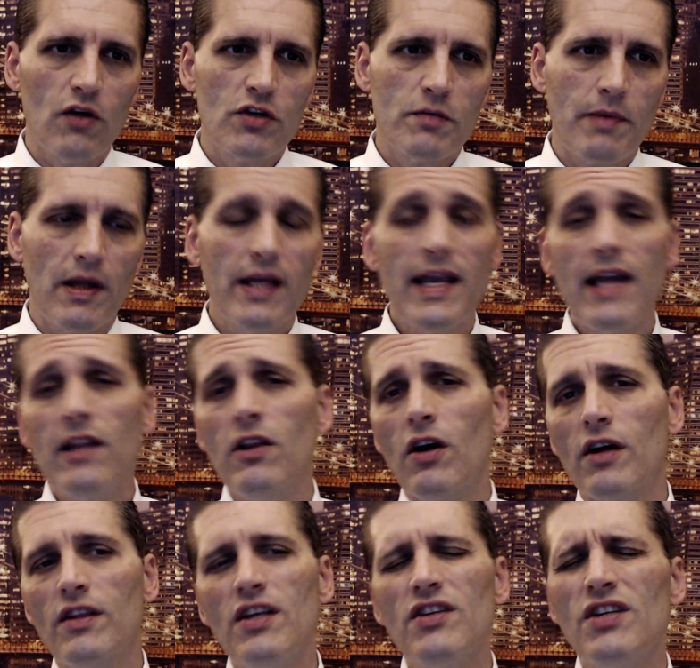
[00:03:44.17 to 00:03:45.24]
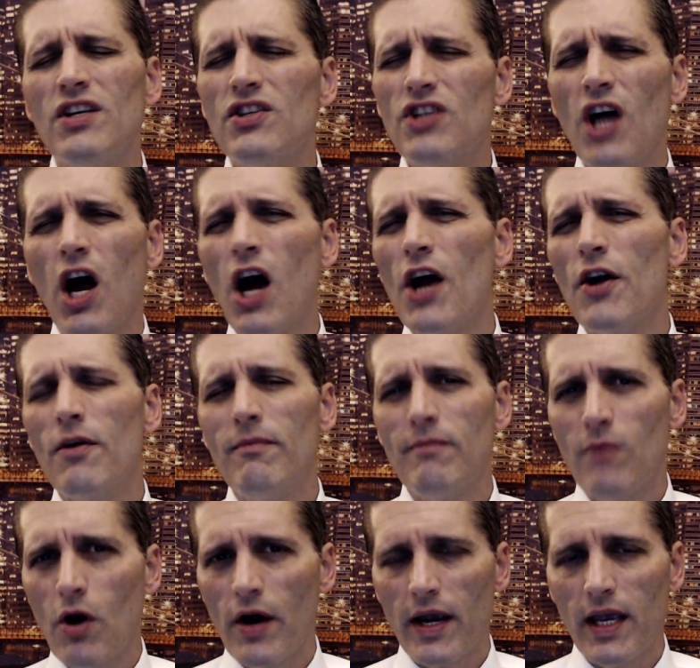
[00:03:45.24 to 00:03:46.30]
Again, look, this entire
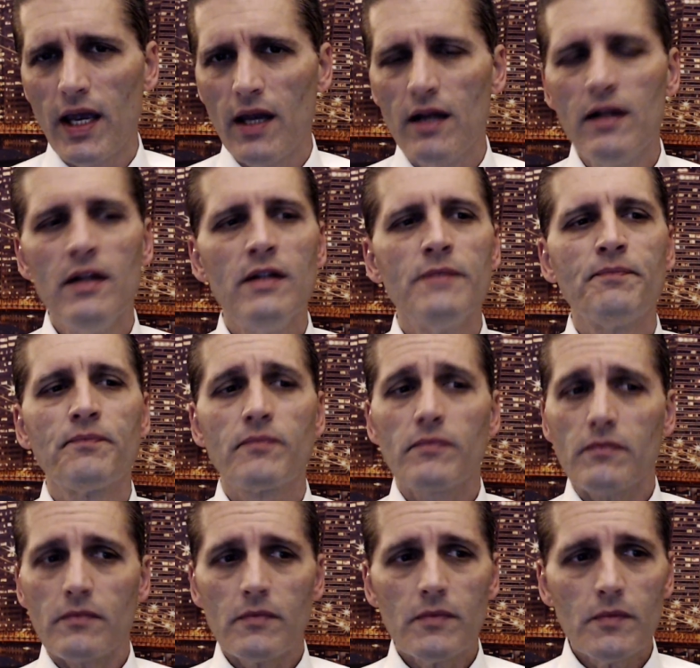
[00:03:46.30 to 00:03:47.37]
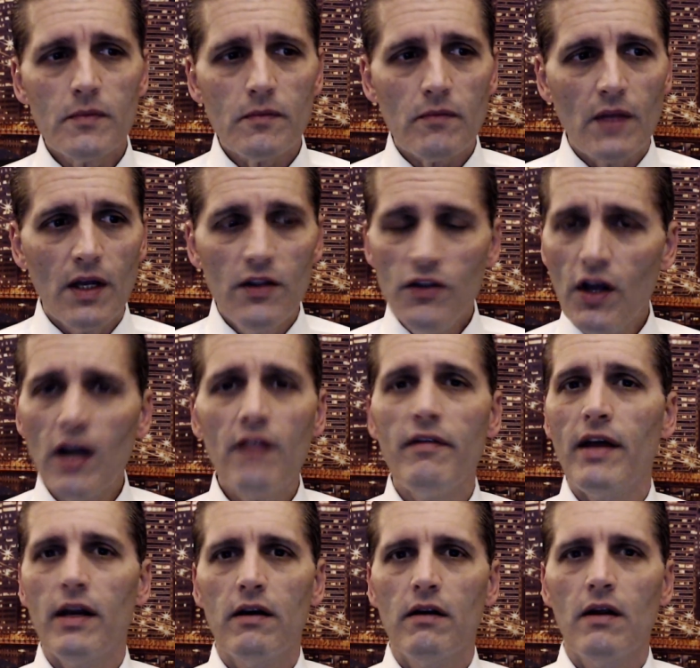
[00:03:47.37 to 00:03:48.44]
market, none of it
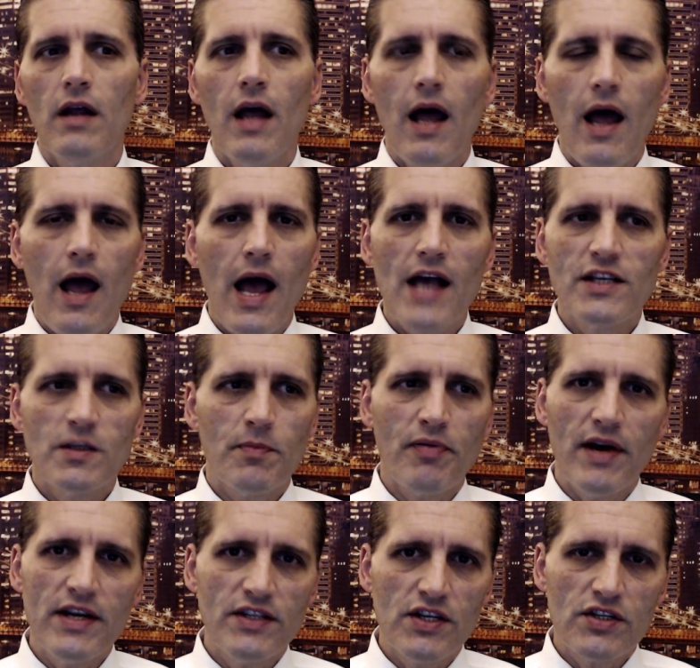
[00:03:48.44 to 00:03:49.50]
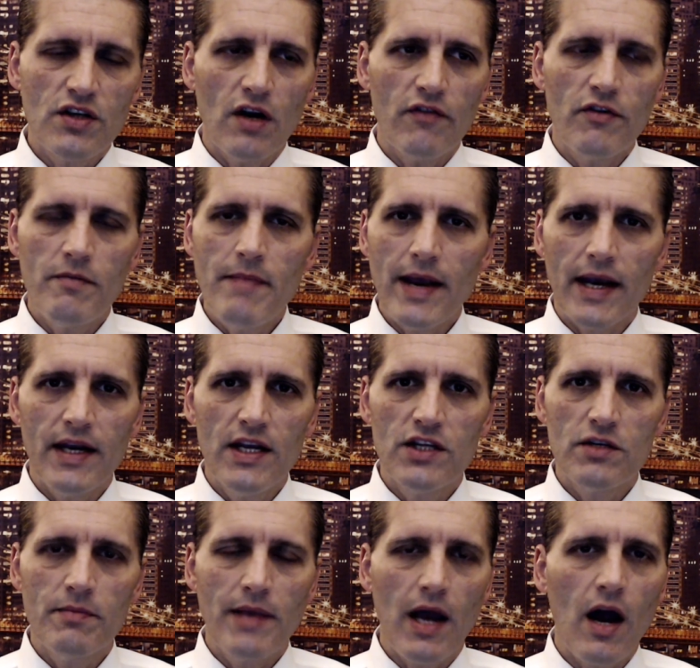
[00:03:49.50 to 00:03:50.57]
has a price discovery mechanism
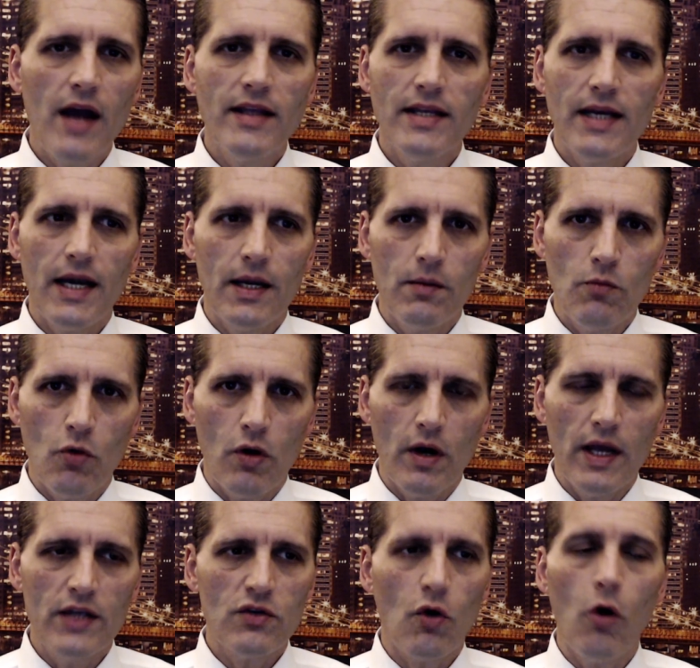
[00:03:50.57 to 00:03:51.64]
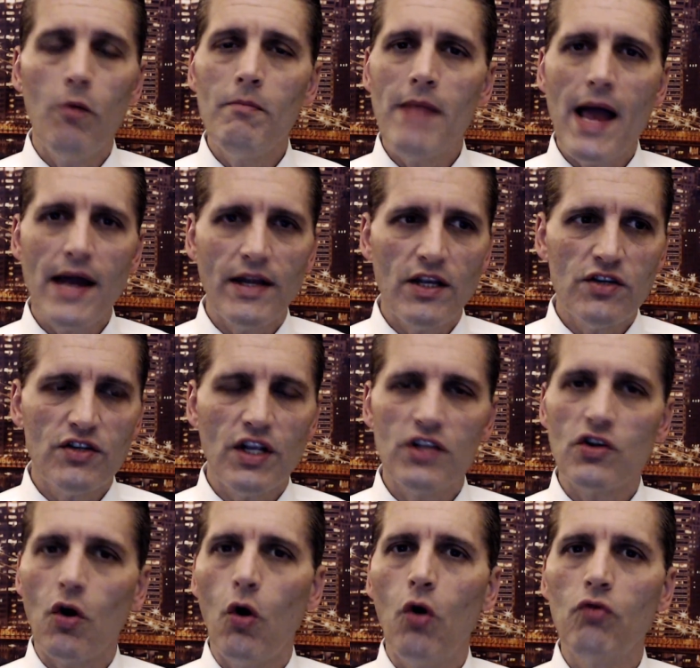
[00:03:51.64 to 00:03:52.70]
behind it anymore. It's all managed, it's all
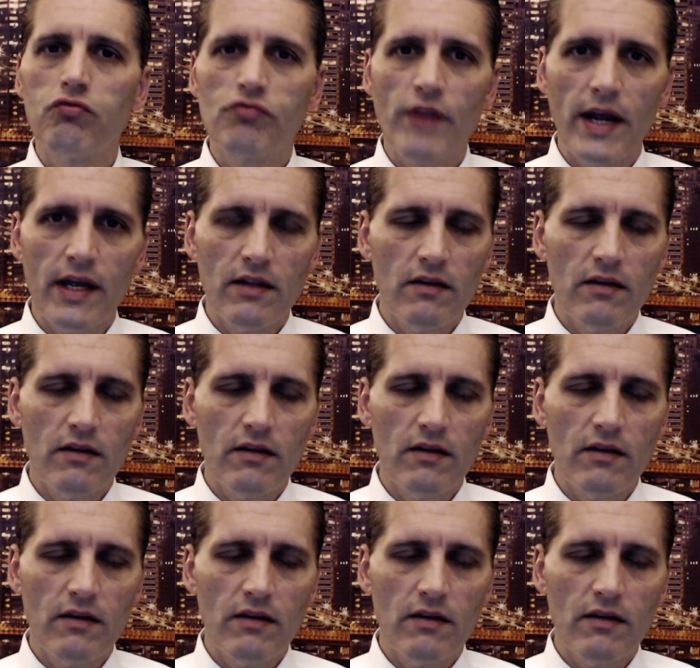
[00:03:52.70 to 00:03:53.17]
rigged.